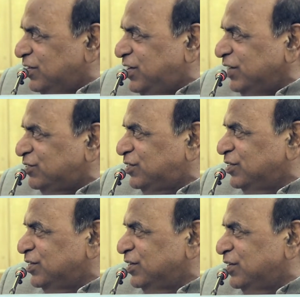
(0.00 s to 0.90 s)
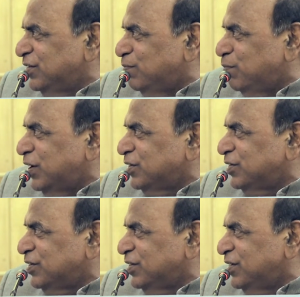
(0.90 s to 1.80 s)
death, murder,
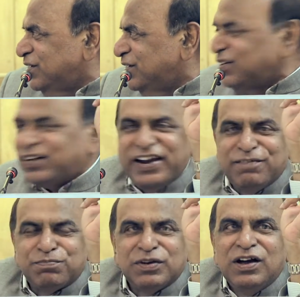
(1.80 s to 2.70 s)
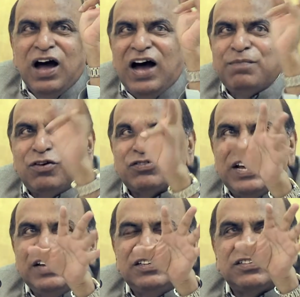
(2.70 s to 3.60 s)
rape, I'm not
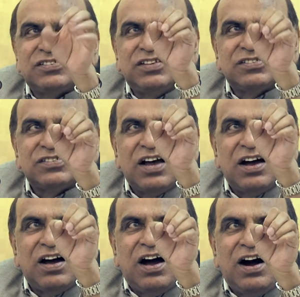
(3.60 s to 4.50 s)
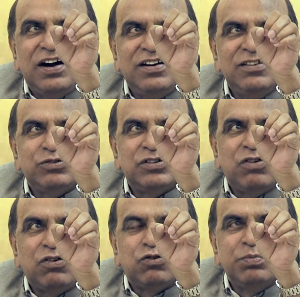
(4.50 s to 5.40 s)
saying this, this hard news is not to